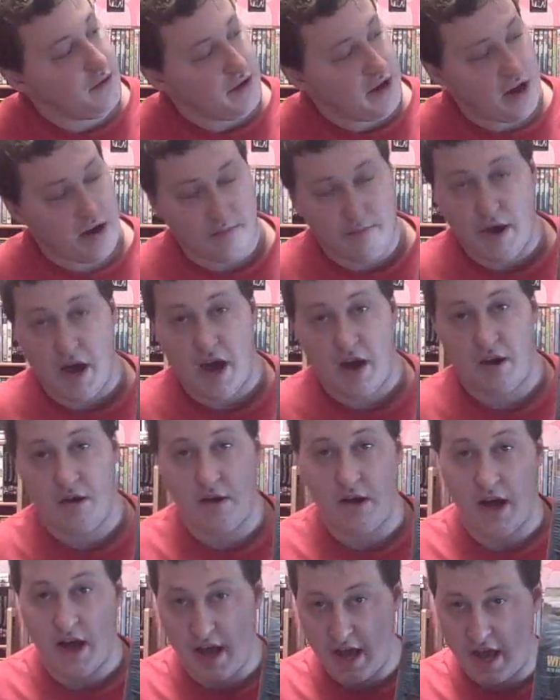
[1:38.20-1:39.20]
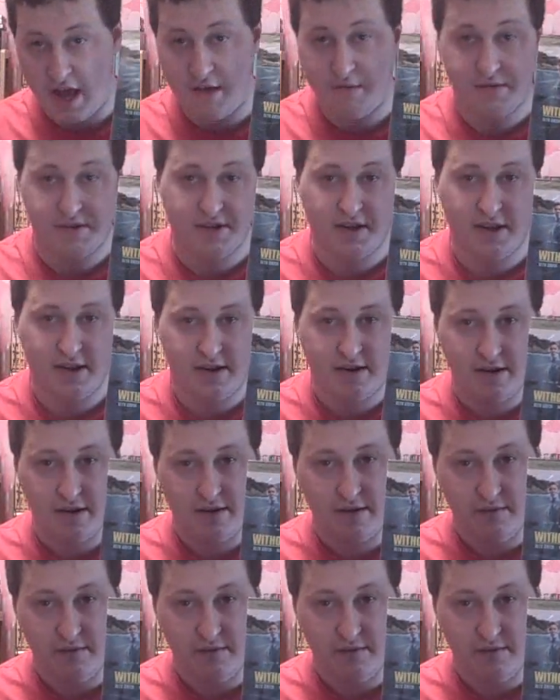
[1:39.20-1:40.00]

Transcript: Without a Paddle, I have seen.